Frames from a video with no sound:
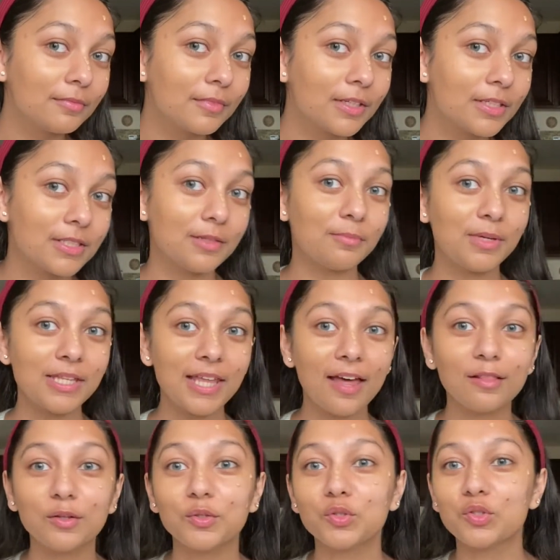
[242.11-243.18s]
to me, that
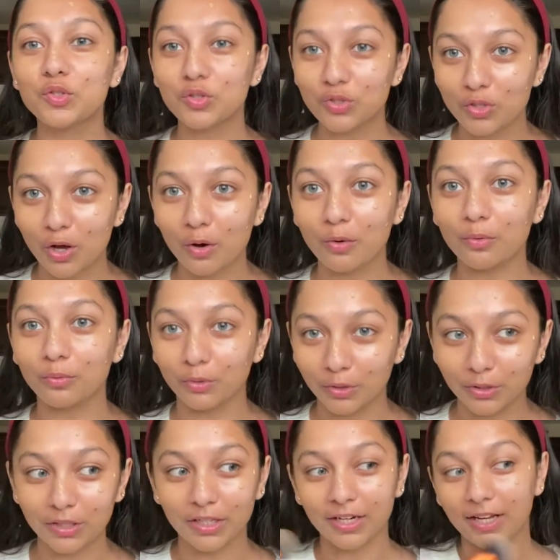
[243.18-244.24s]
looks so
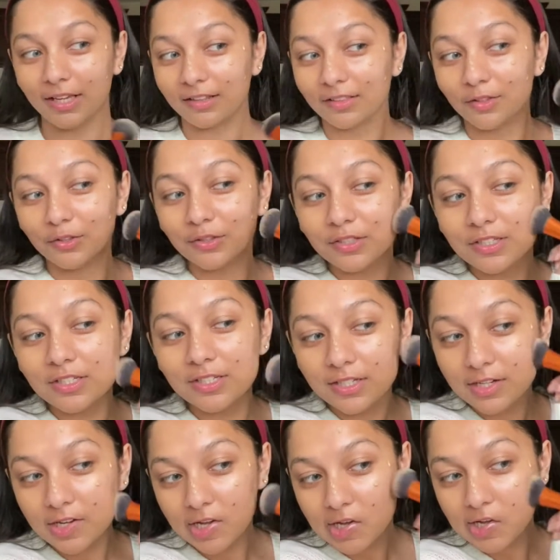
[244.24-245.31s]
good. It looks
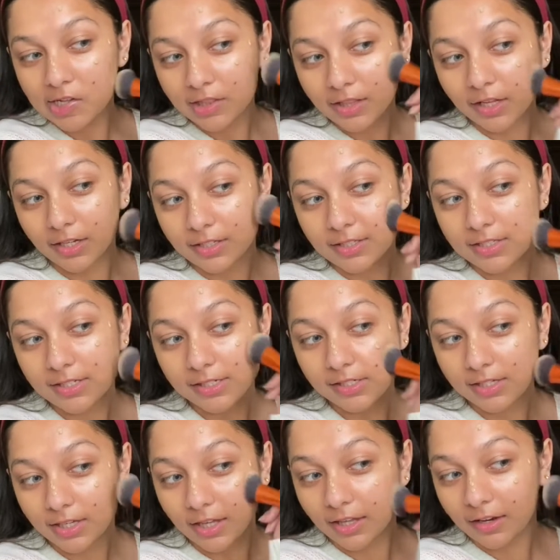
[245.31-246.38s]
like
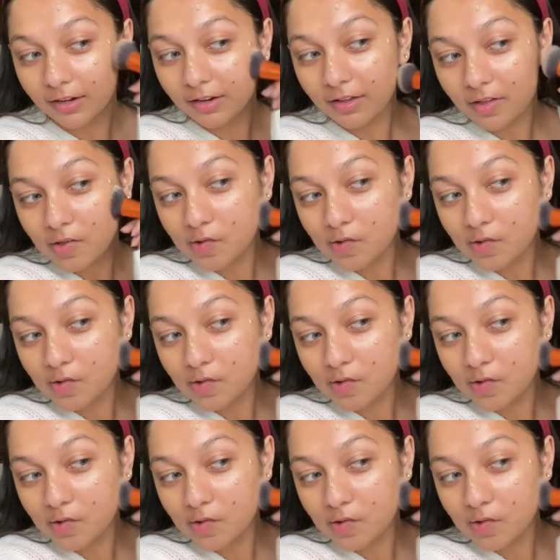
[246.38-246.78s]
skin,